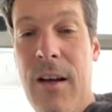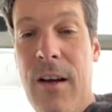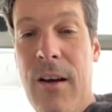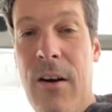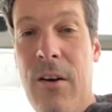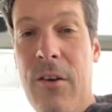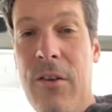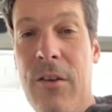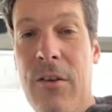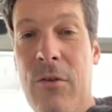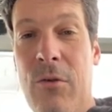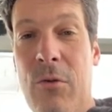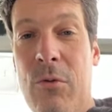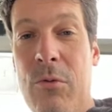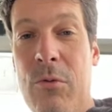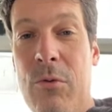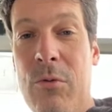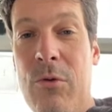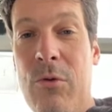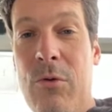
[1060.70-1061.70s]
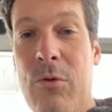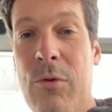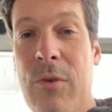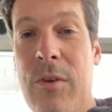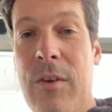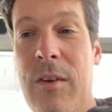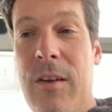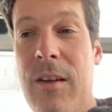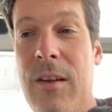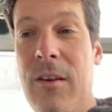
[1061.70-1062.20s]
on to to
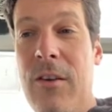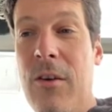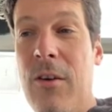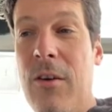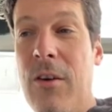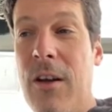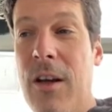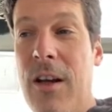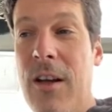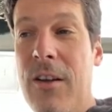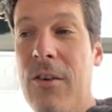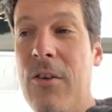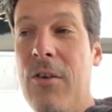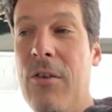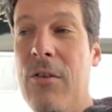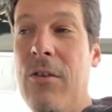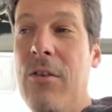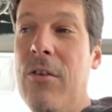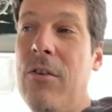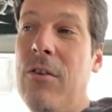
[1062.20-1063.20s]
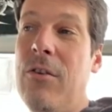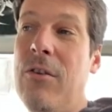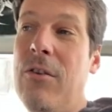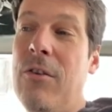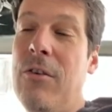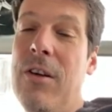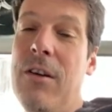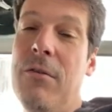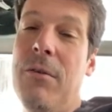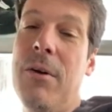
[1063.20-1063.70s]
see the the, the, the
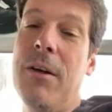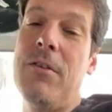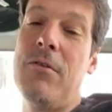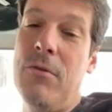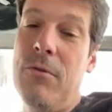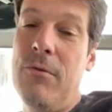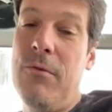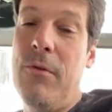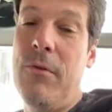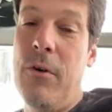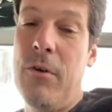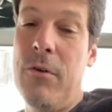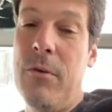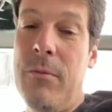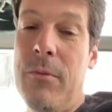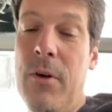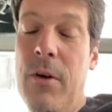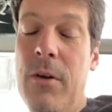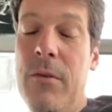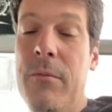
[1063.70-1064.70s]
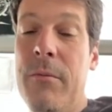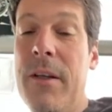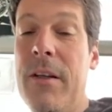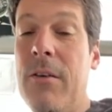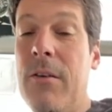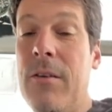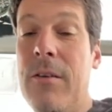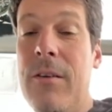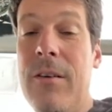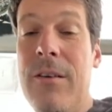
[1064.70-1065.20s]
direction for the brand
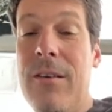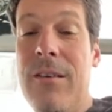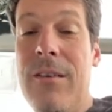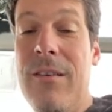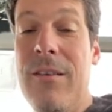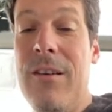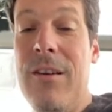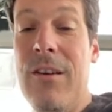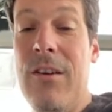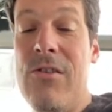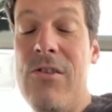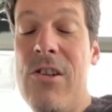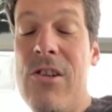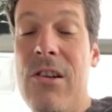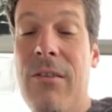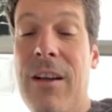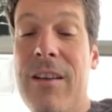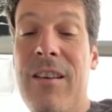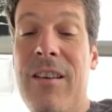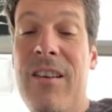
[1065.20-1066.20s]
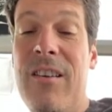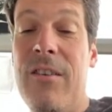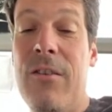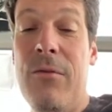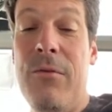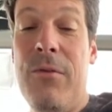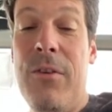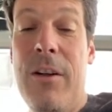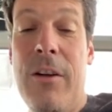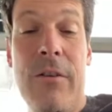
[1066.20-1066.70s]
because the Geneva is
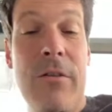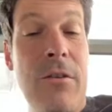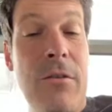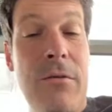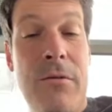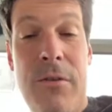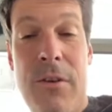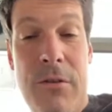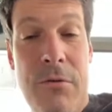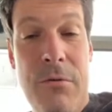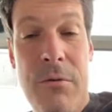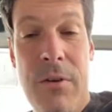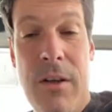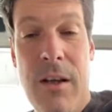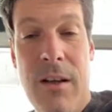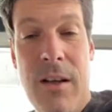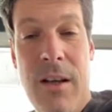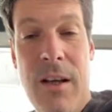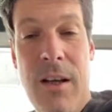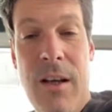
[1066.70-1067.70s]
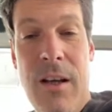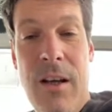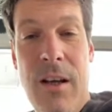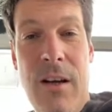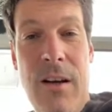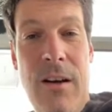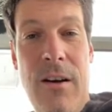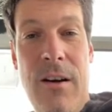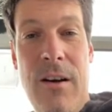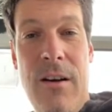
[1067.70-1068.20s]
a philosophy today.
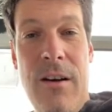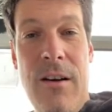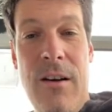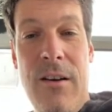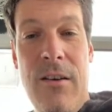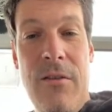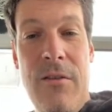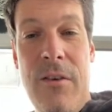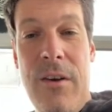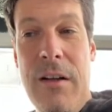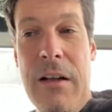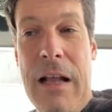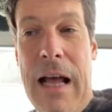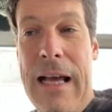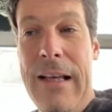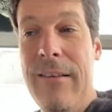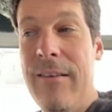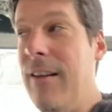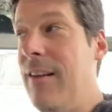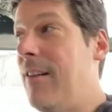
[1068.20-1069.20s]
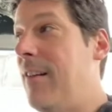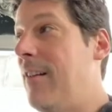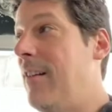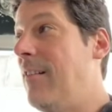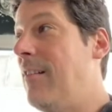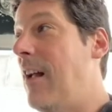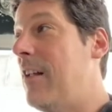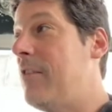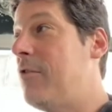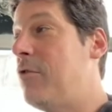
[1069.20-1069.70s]
Uh, I think
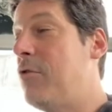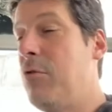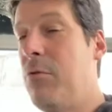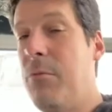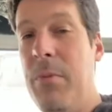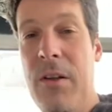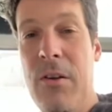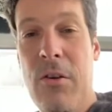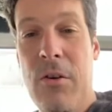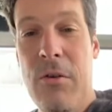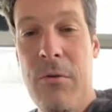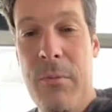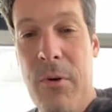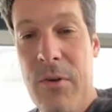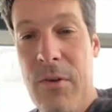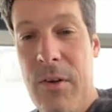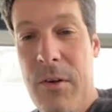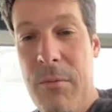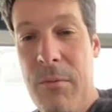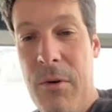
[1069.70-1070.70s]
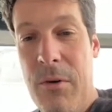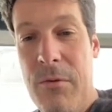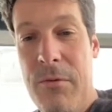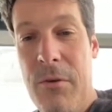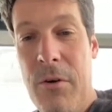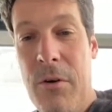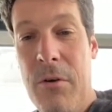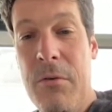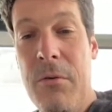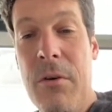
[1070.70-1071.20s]
that should be not possible
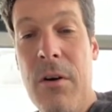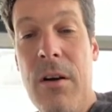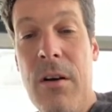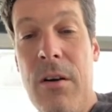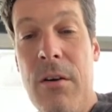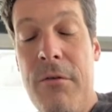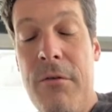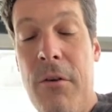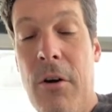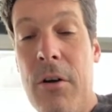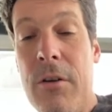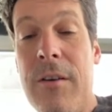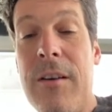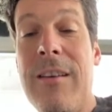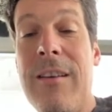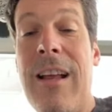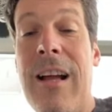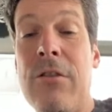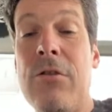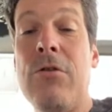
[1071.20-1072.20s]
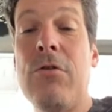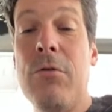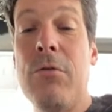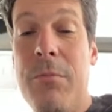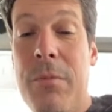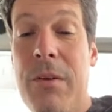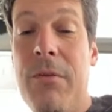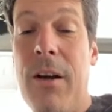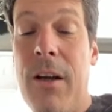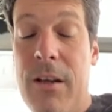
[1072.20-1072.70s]
for for us. That should
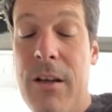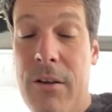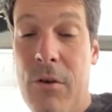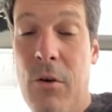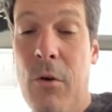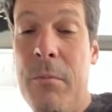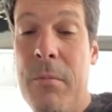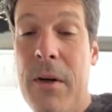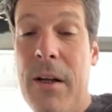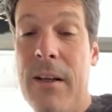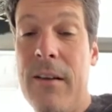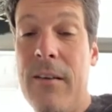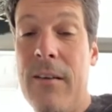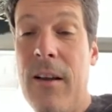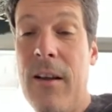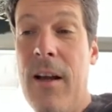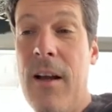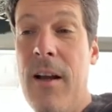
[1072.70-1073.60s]
be very complex